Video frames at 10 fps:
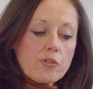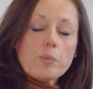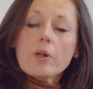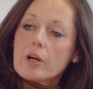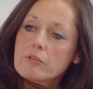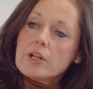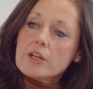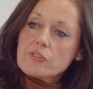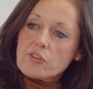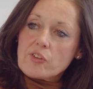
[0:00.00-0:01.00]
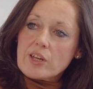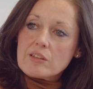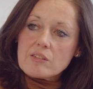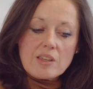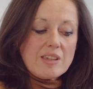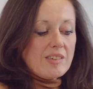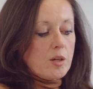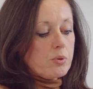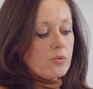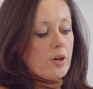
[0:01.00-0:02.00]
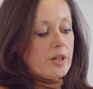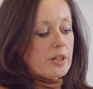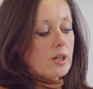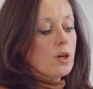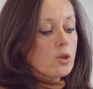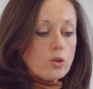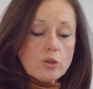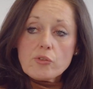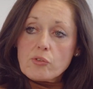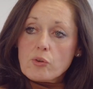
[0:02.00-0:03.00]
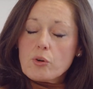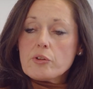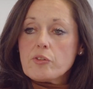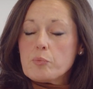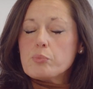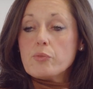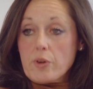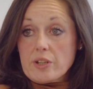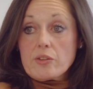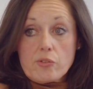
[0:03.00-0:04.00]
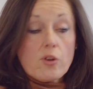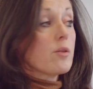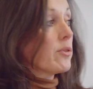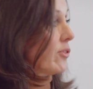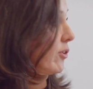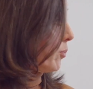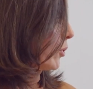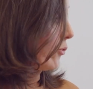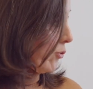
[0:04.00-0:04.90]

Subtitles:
supplier really understands, is he providing goods or is he providing services? Because